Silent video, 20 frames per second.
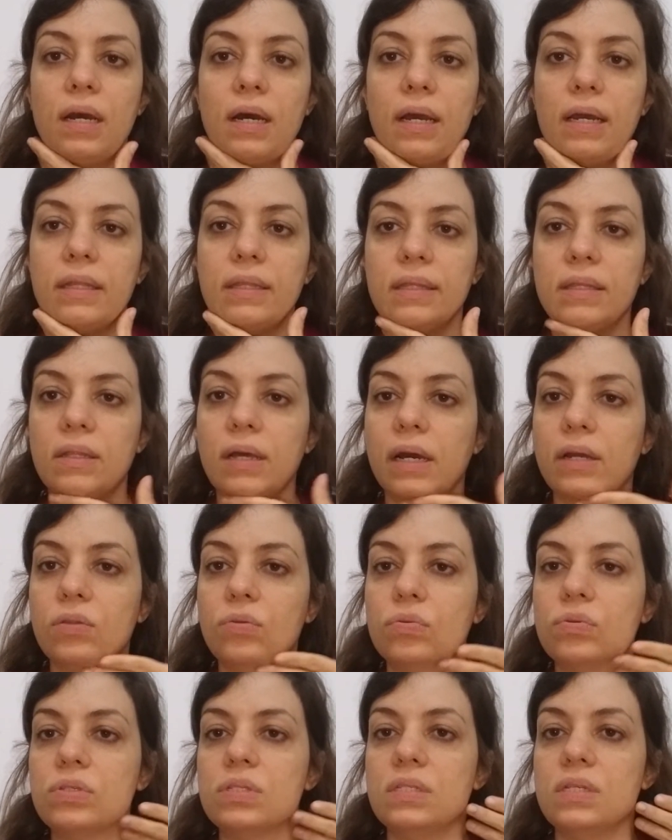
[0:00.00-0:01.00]
I
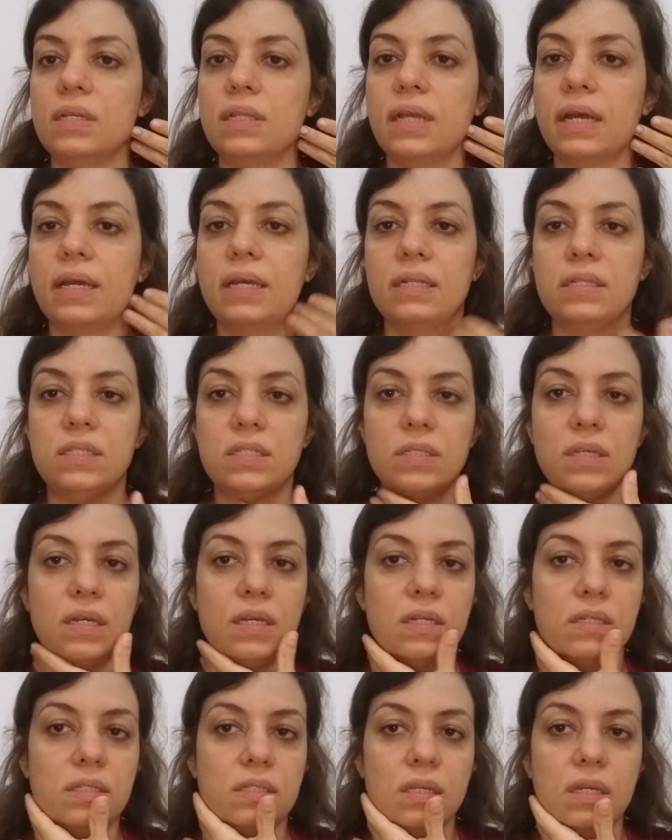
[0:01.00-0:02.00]
do see that
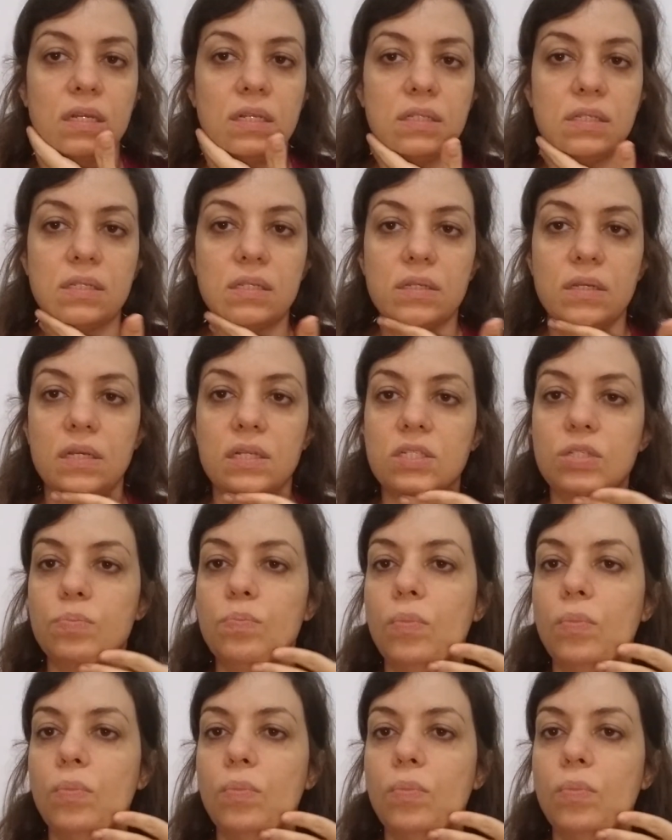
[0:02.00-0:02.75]
it's